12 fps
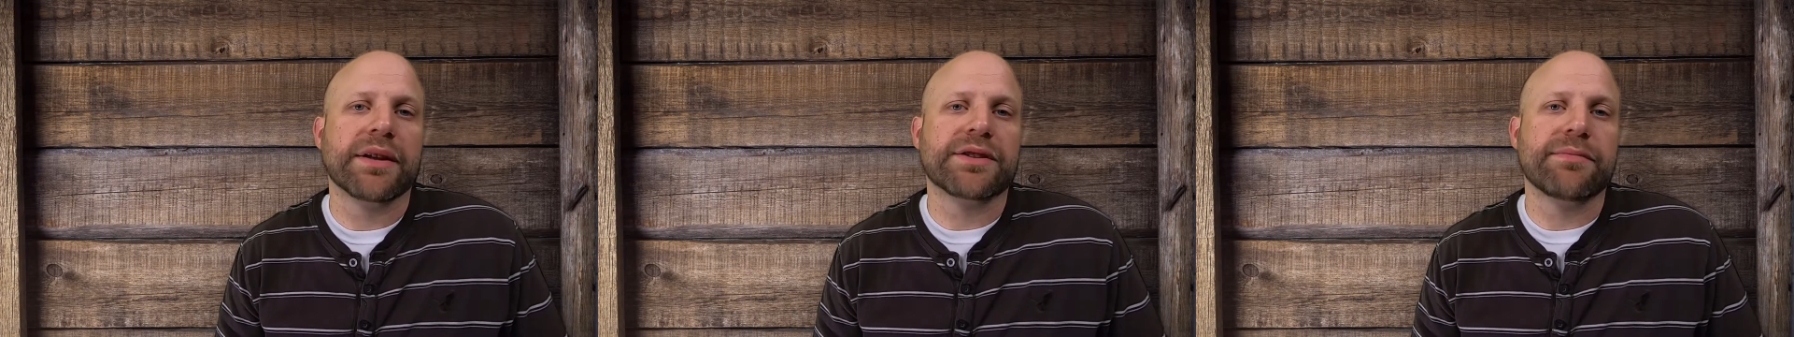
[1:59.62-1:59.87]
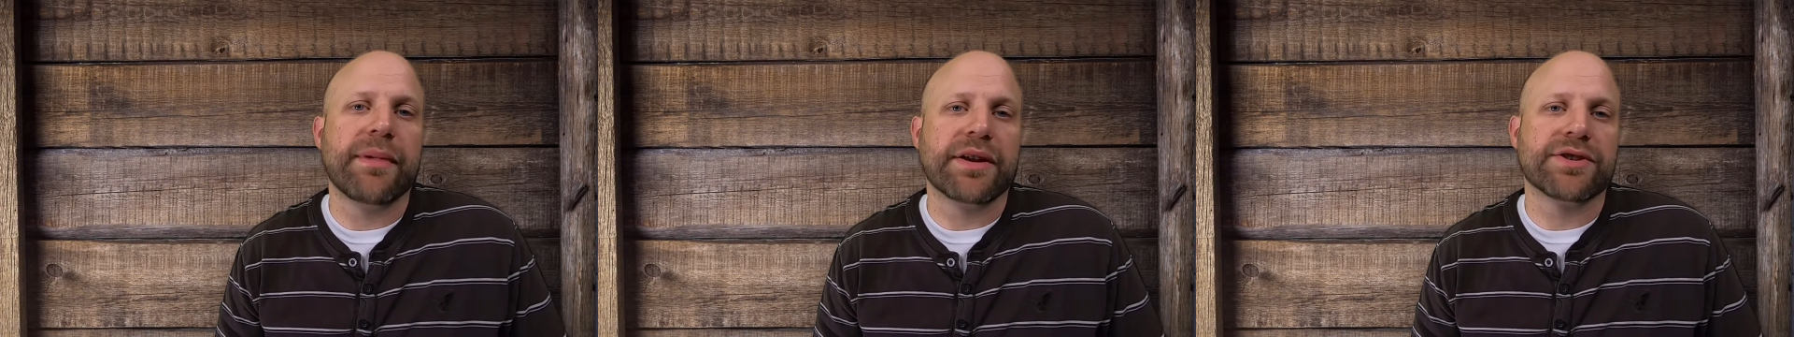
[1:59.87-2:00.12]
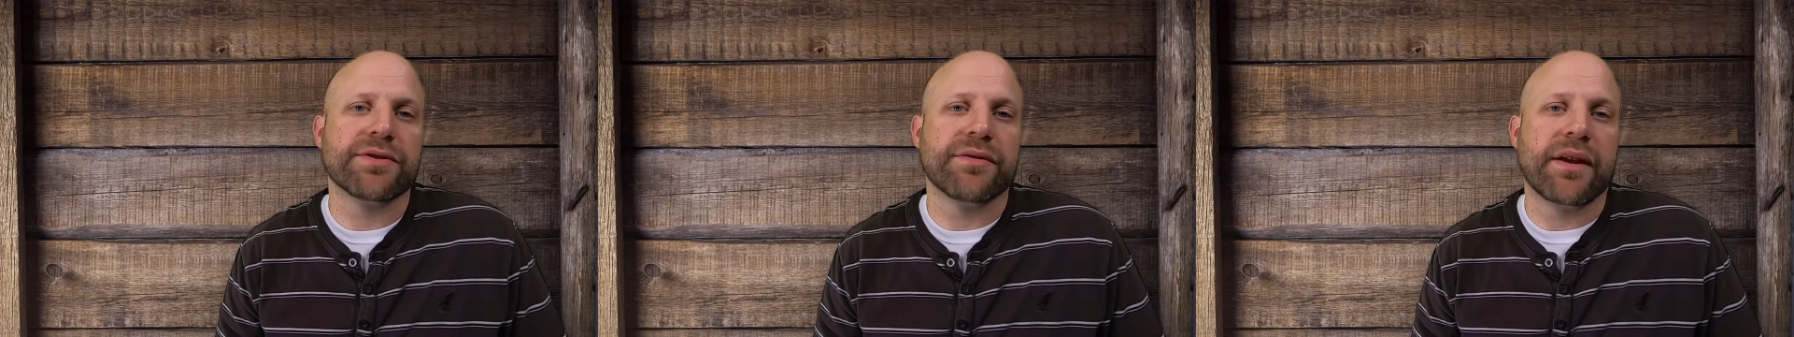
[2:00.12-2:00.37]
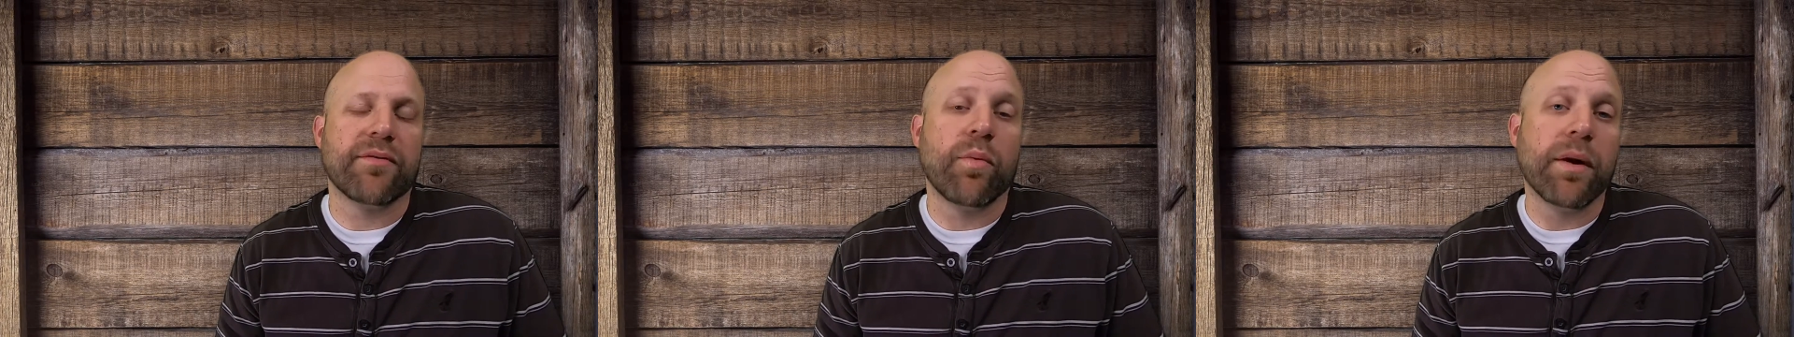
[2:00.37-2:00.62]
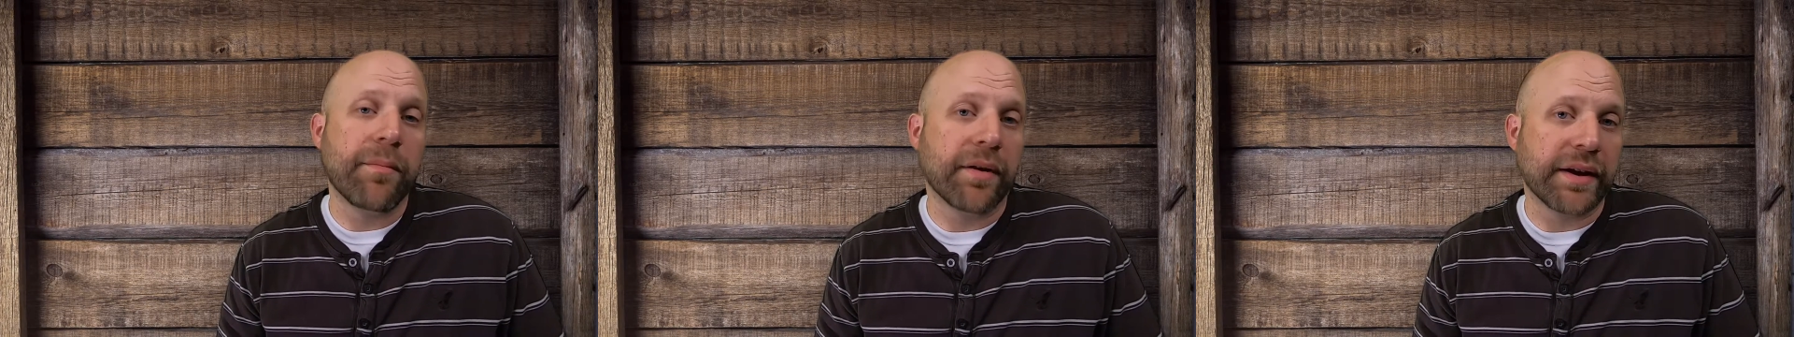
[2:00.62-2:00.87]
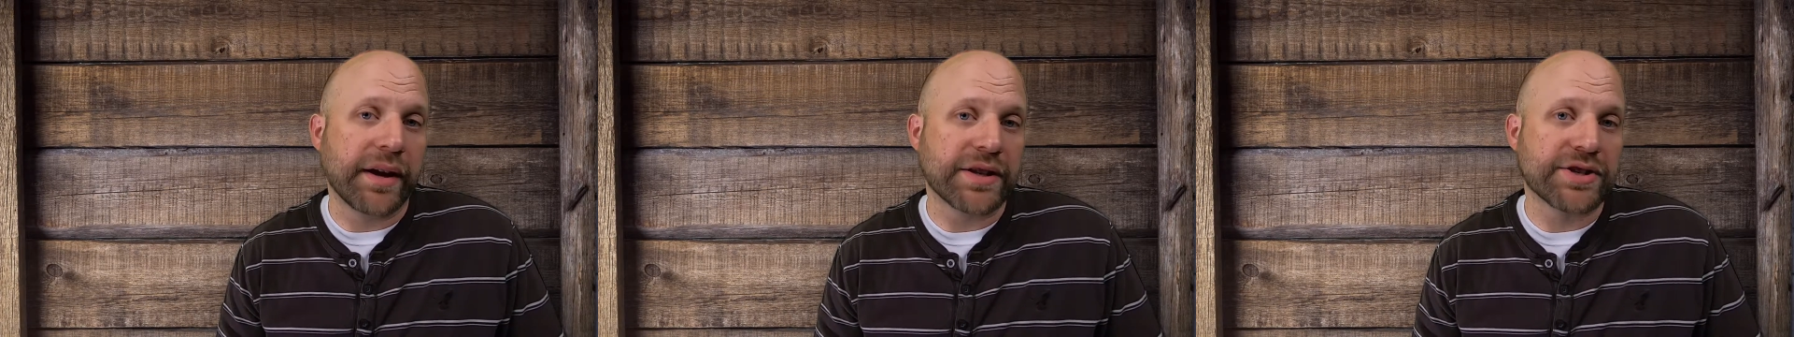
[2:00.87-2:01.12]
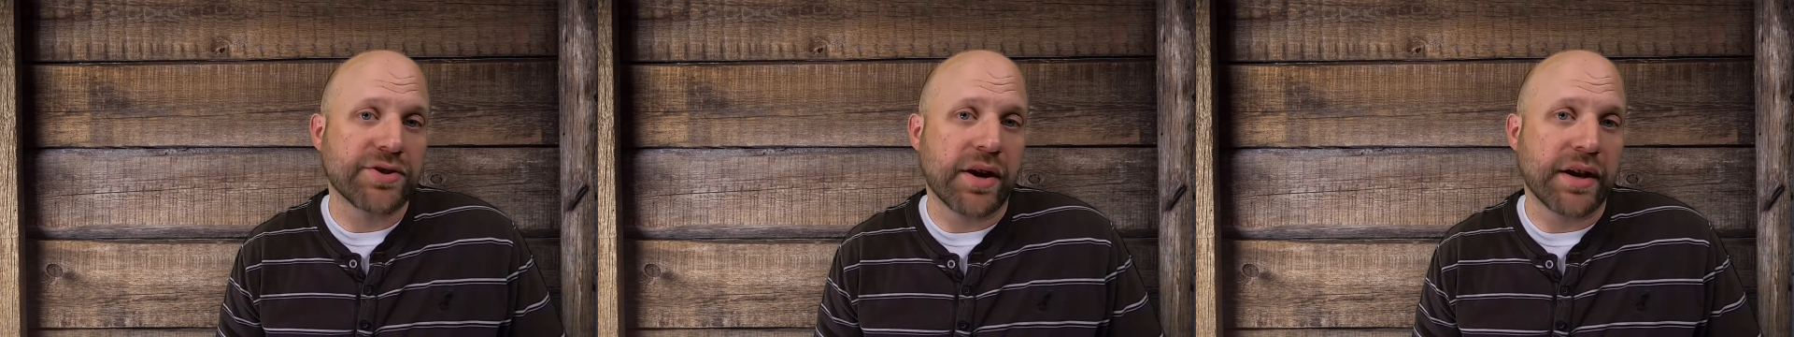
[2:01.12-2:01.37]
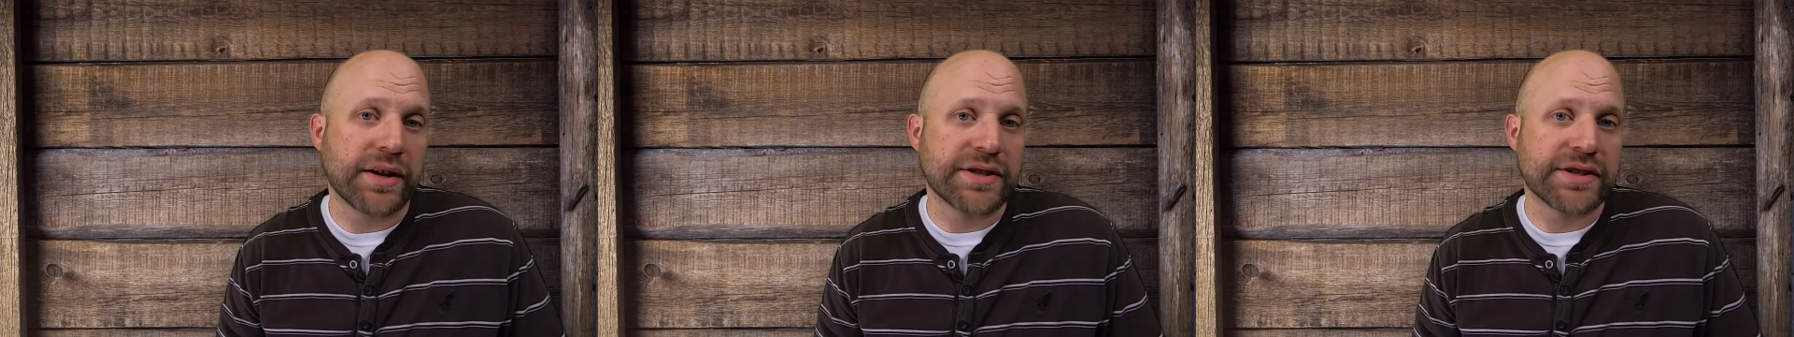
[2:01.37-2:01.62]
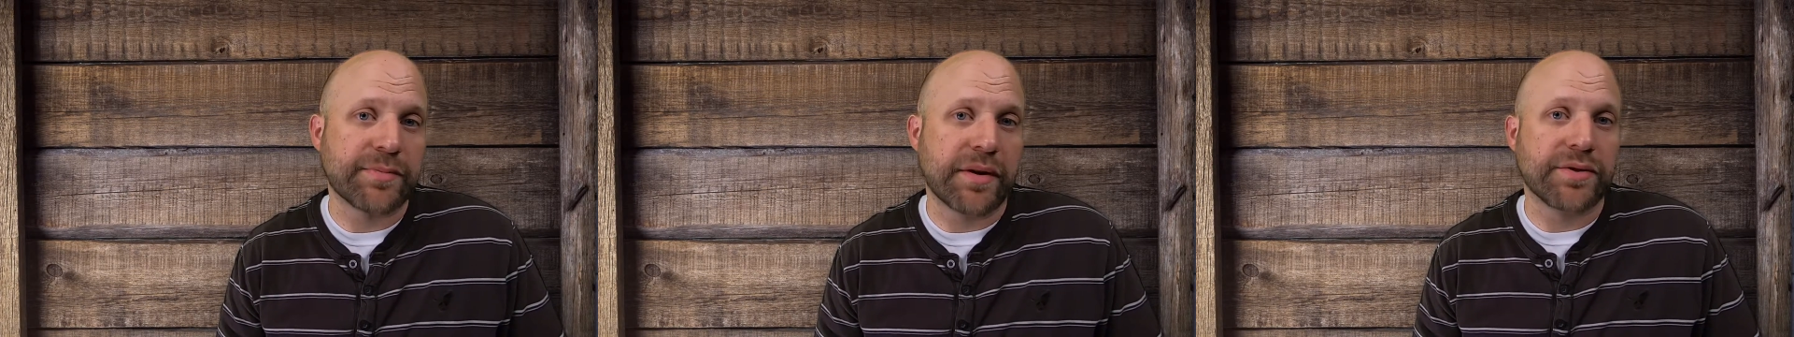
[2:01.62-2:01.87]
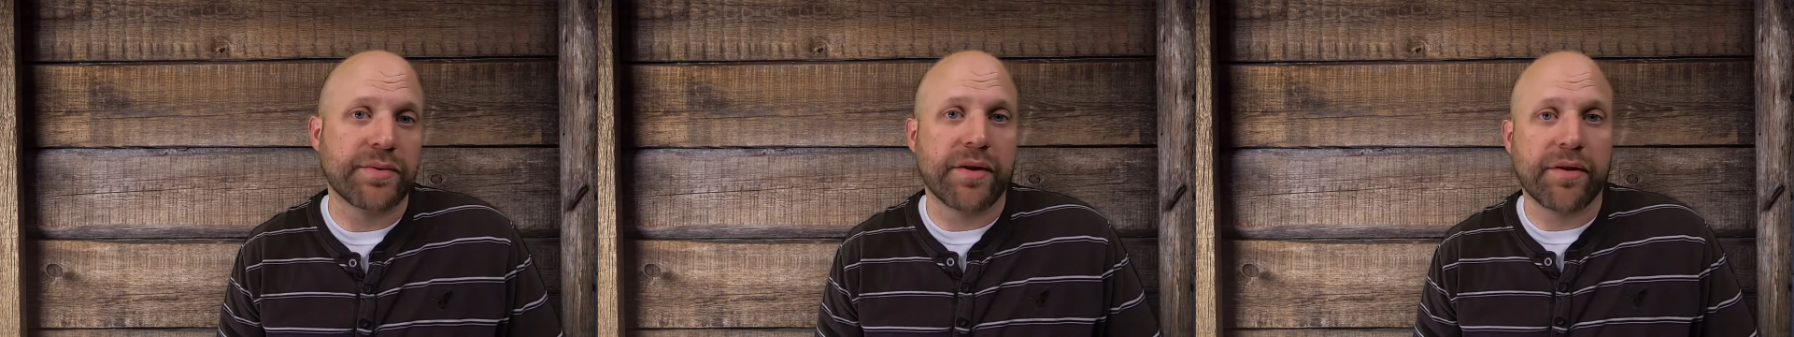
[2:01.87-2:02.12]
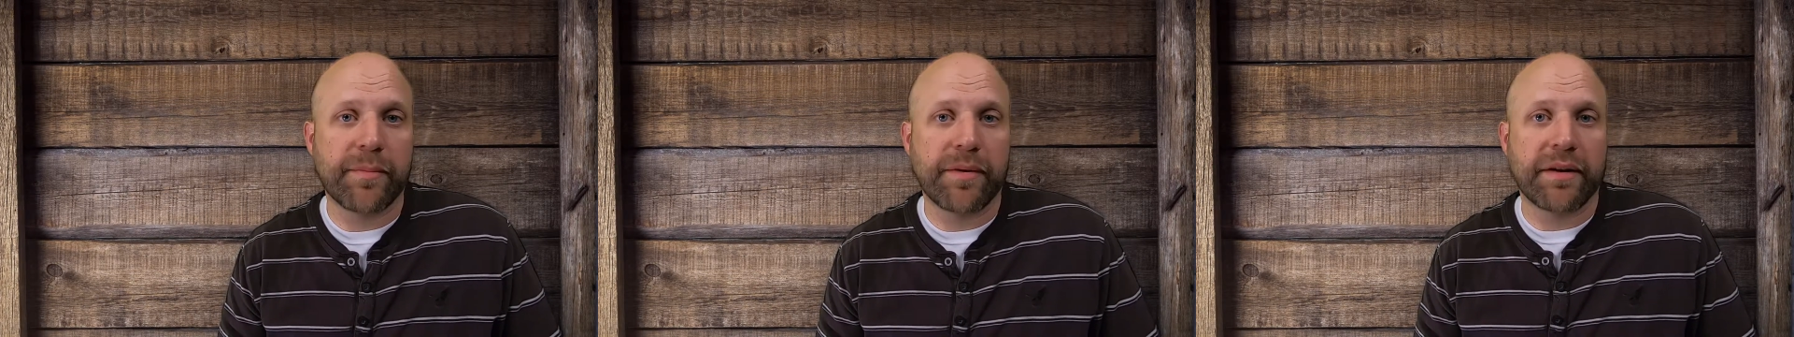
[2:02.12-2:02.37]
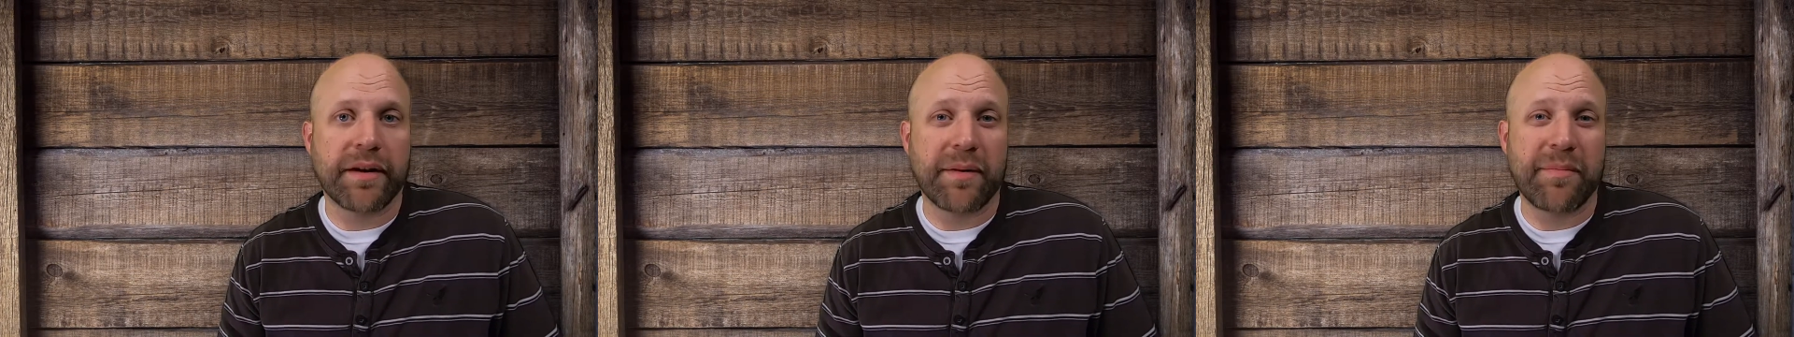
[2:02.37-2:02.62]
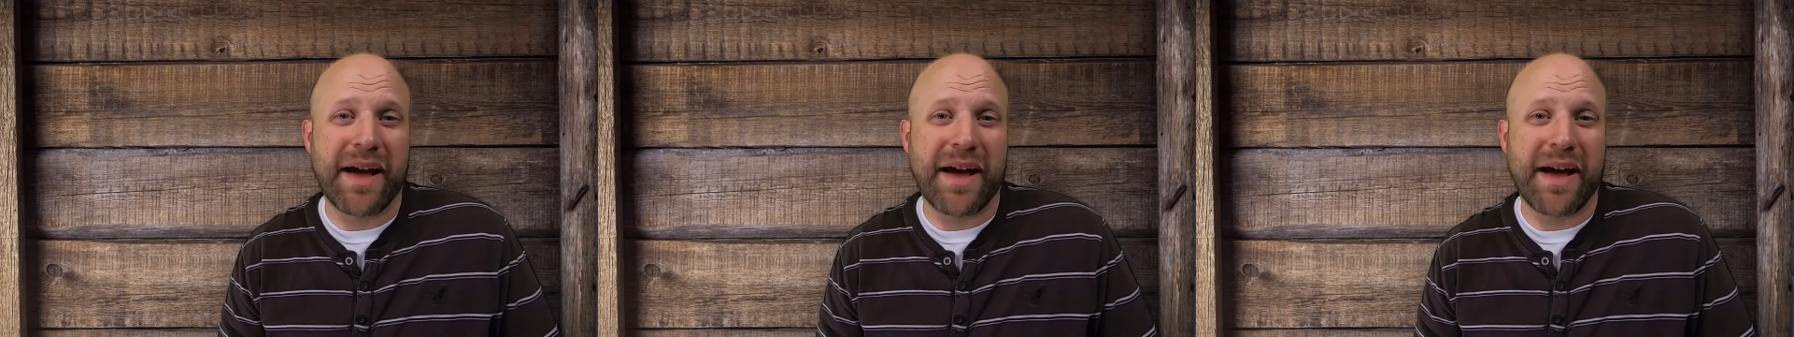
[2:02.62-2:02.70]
to make sure that if one building gets struck, it doesn't spread to another building and